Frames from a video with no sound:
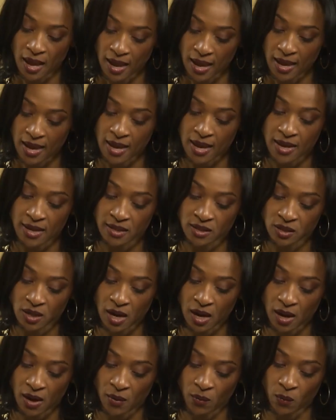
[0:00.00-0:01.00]
and
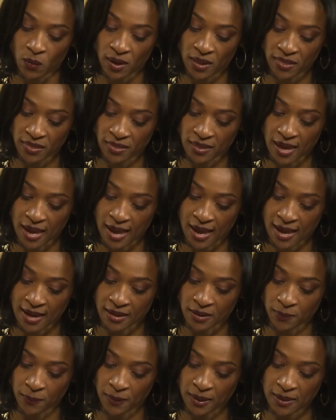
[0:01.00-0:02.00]
uh, with
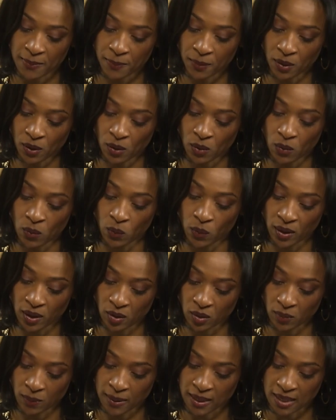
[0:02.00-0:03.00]
that, people
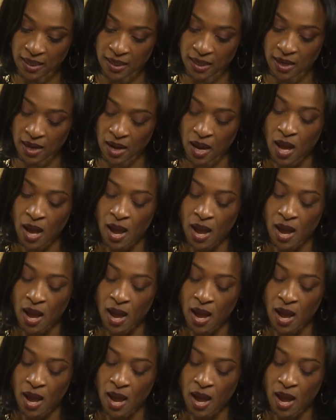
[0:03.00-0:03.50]
will be